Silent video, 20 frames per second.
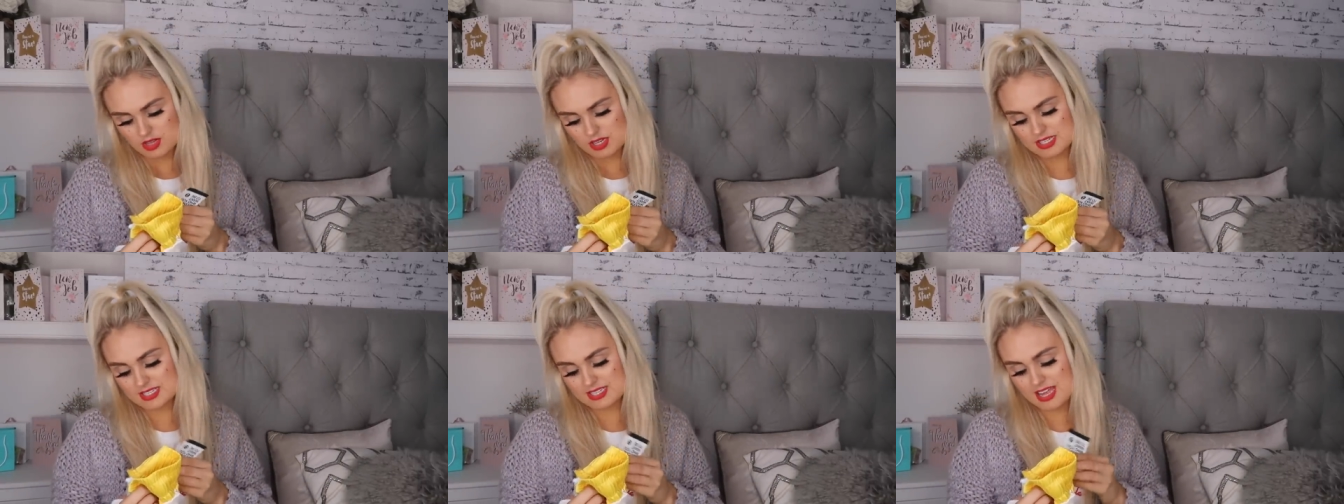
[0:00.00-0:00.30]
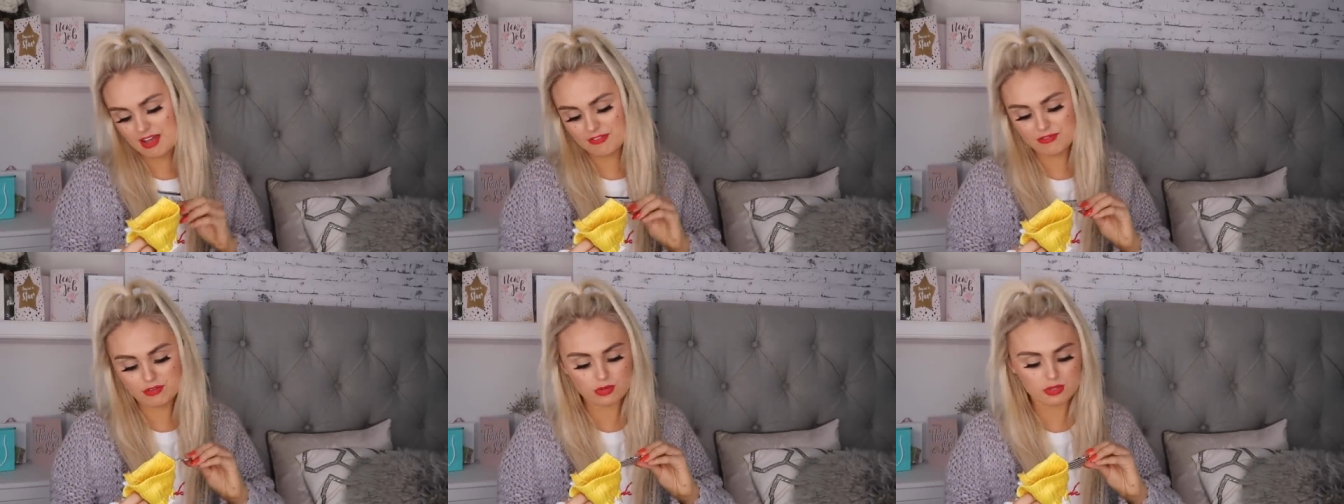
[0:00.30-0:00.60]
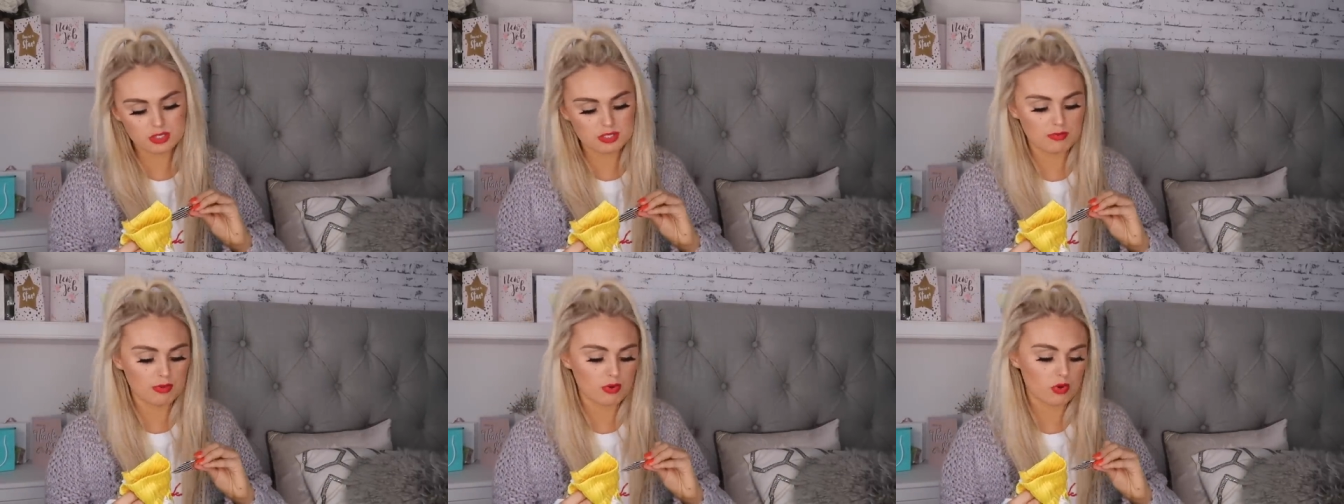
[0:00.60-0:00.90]

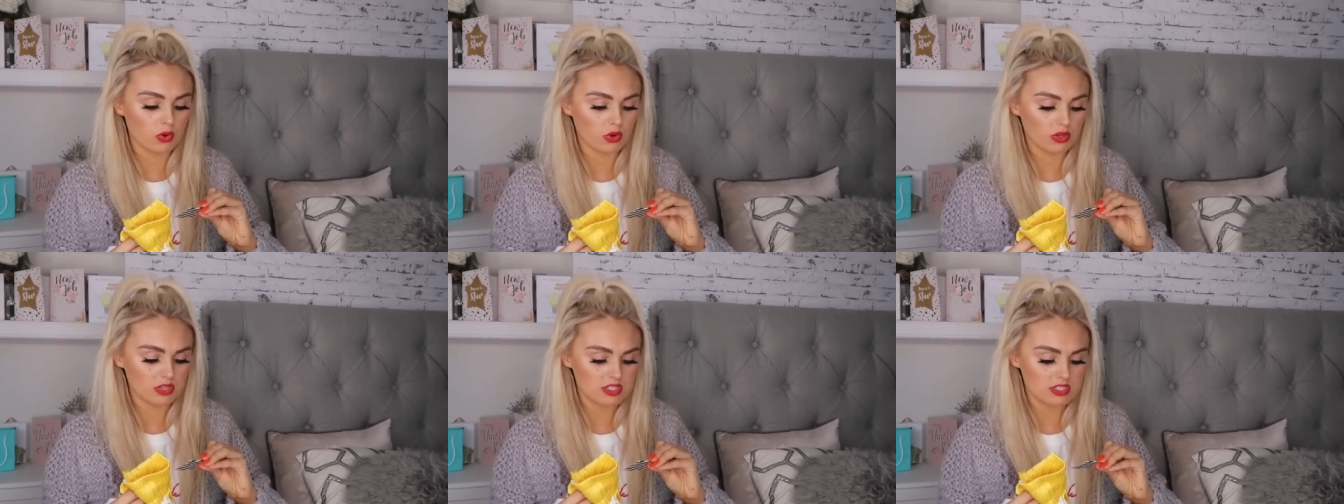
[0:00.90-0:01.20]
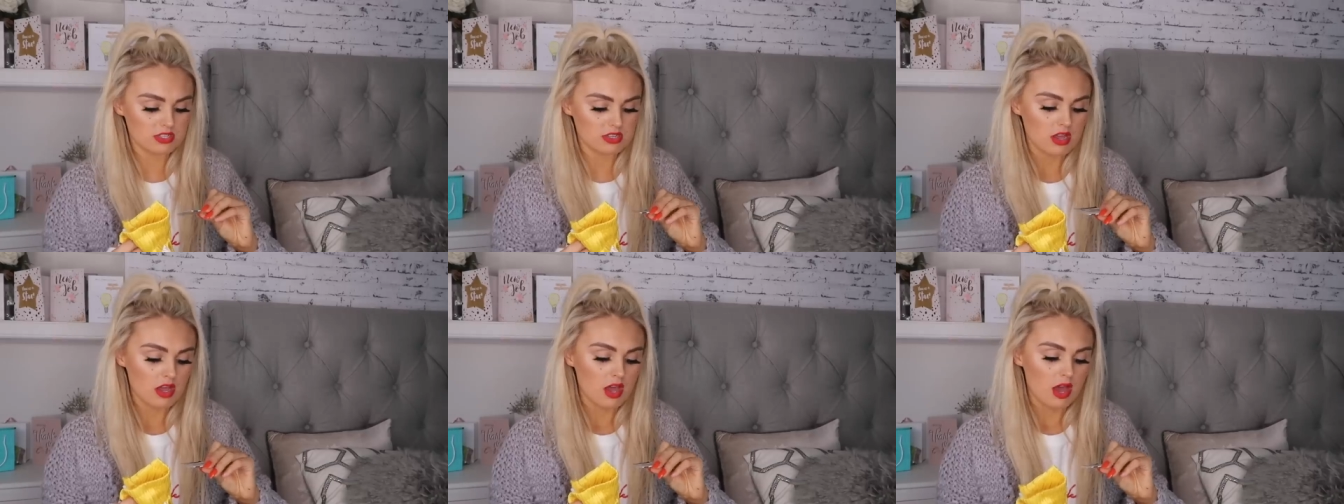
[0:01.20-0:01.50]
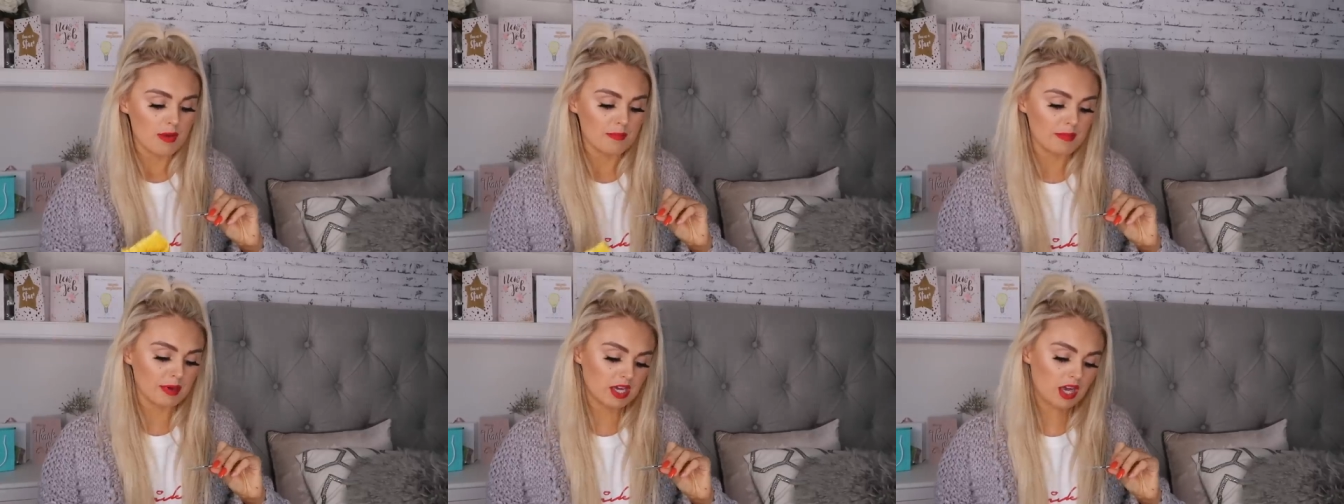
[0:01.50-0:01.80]
Zaful Sports.
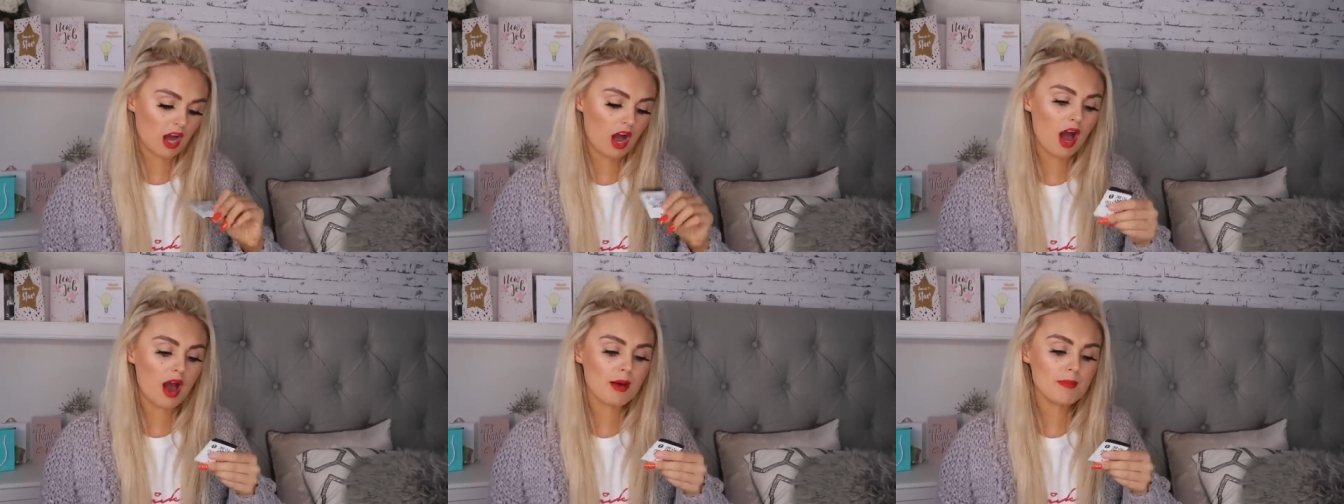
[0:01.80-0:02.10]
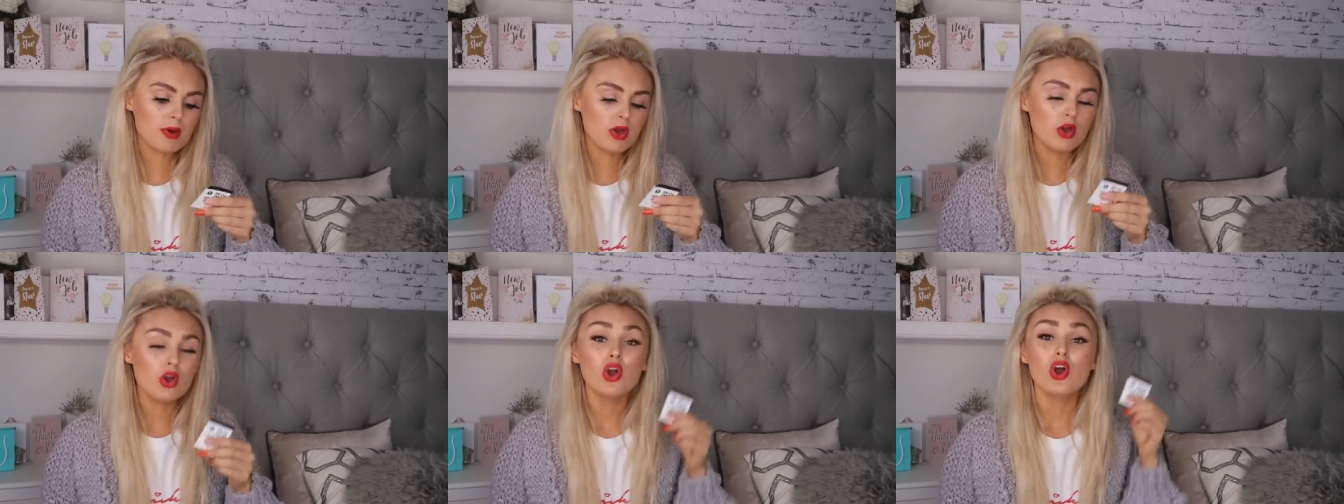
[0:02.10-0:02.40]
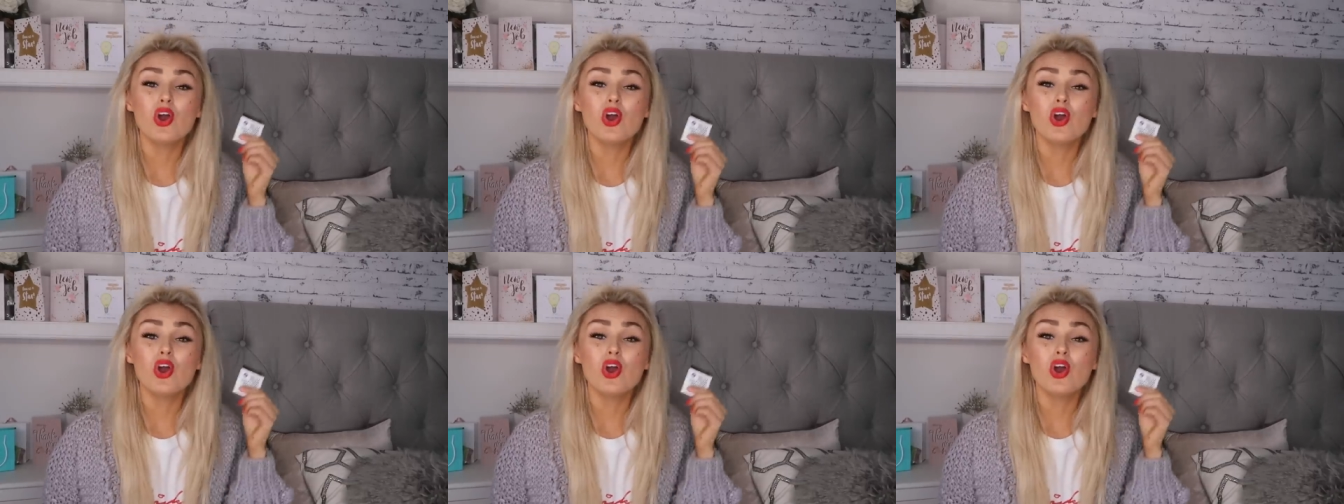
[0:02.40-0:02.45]
Become